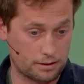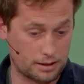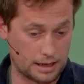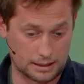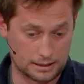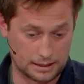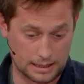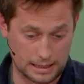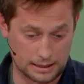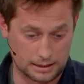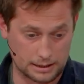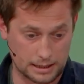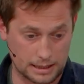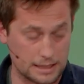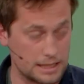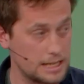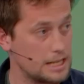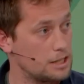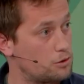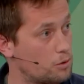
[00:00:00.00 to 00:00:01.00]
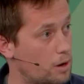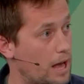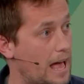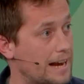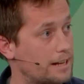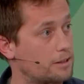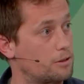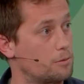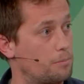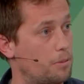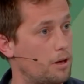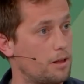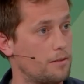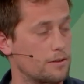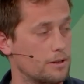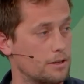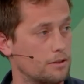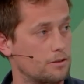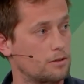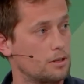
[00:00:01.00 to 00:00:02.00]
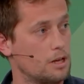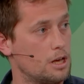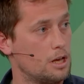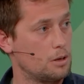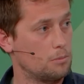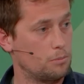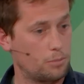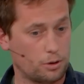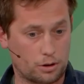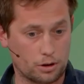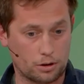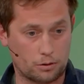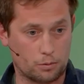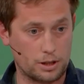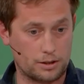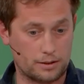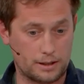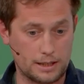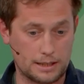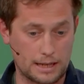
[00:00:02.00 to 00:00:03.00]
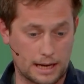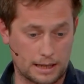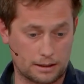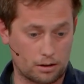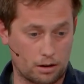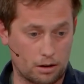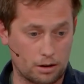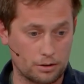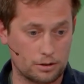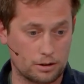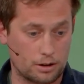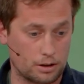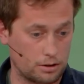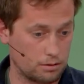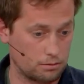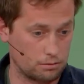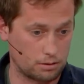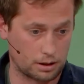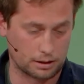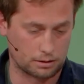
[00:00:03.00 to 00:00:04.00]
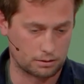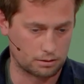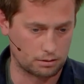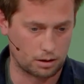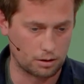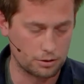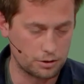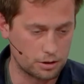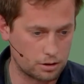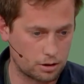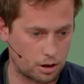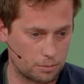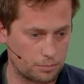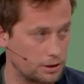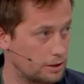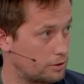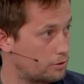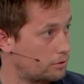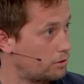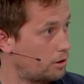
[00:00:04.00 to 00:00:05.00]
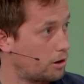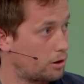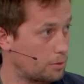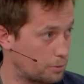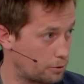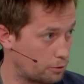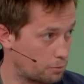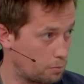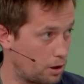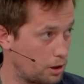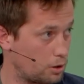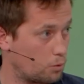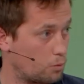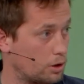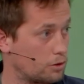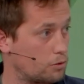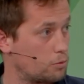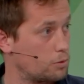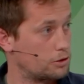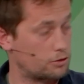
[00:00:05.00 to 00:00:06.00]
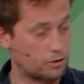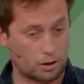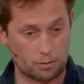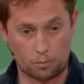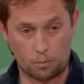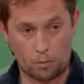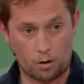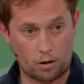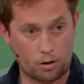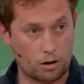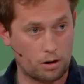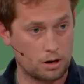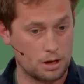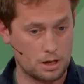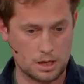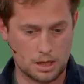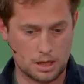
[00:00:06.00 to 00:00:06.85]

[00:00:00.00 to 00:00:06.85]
said, they, they need to act upon this mm-hmm. because we see that other like other companies, startups, smaller ones, which are more